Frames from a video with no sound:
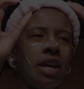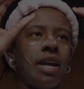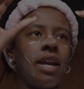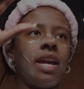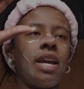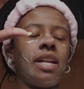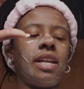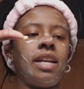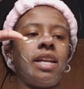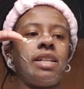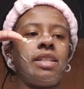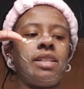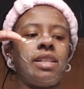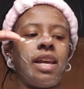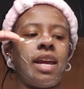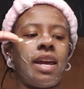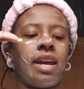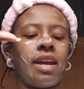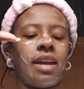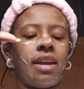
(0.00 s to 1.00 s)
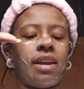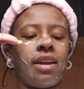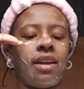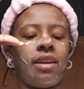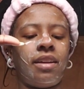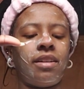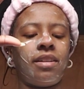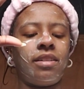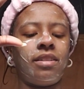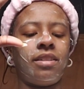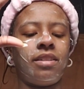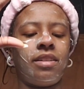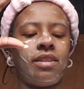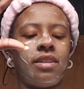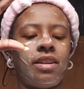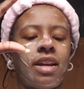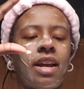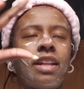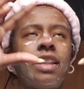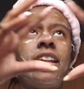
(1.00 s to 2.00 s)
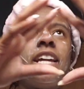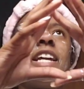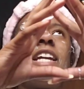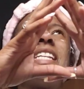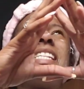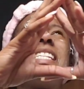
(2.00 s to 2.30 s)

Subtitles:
and it's I think,